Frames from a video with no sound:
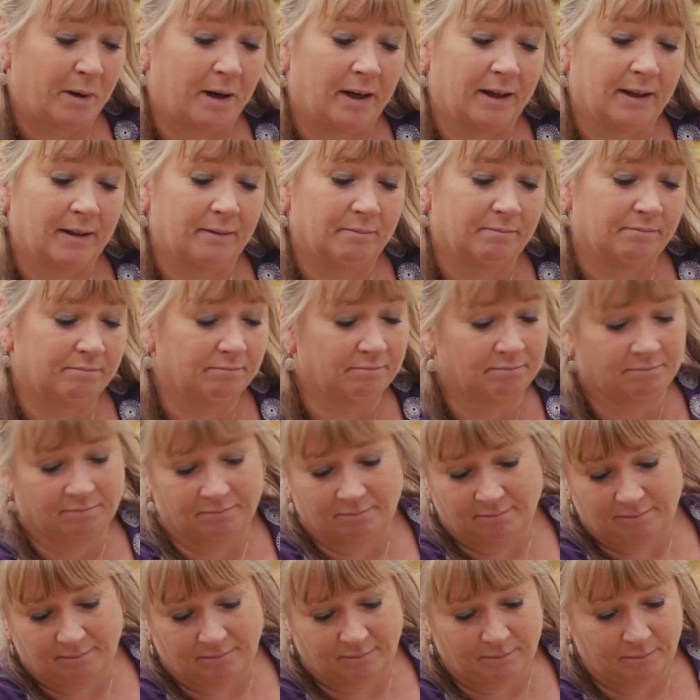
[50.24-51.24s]
by
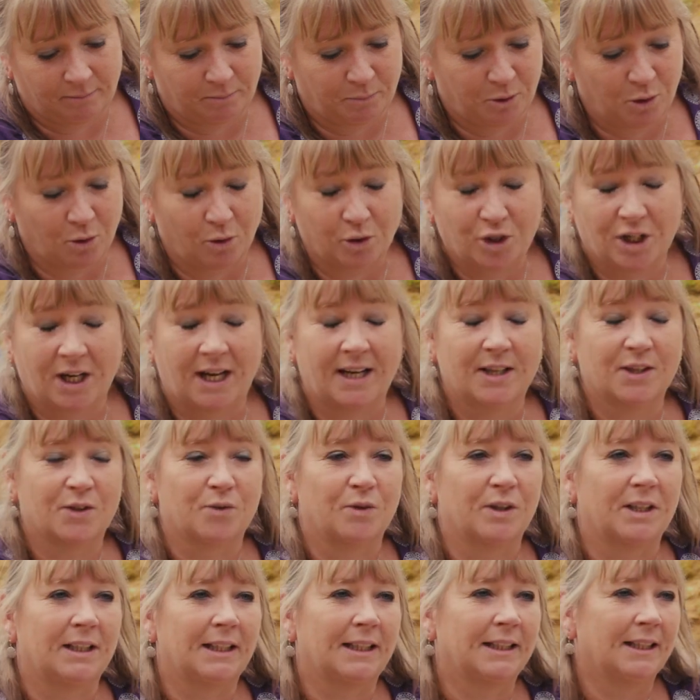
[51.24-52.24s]
pure chance,
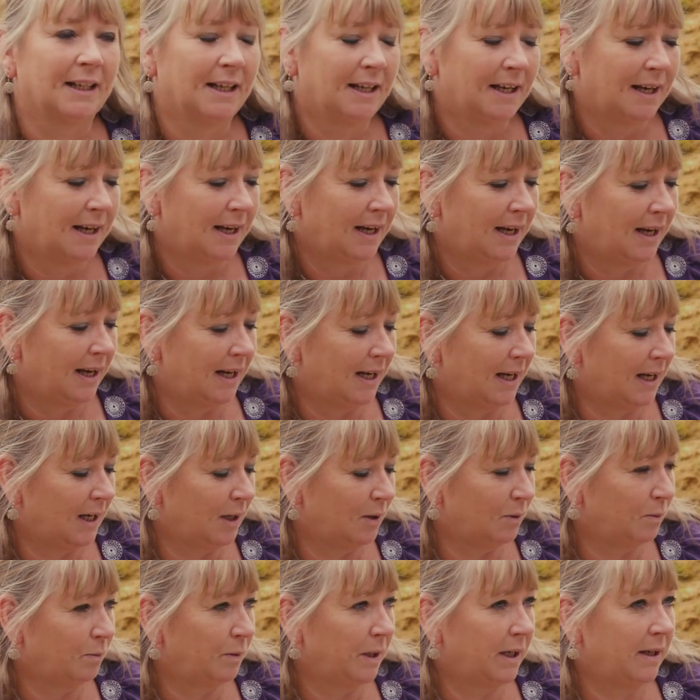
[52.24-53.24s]
really.
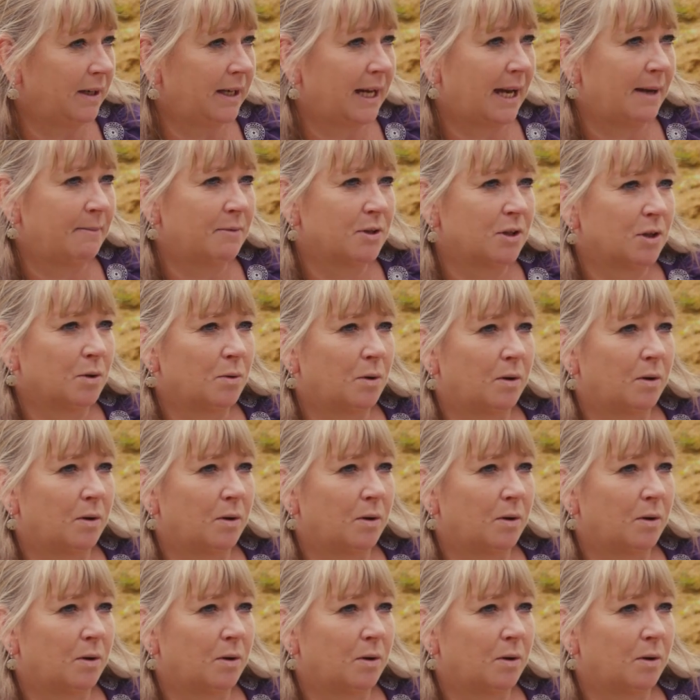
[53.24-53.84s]
We came to the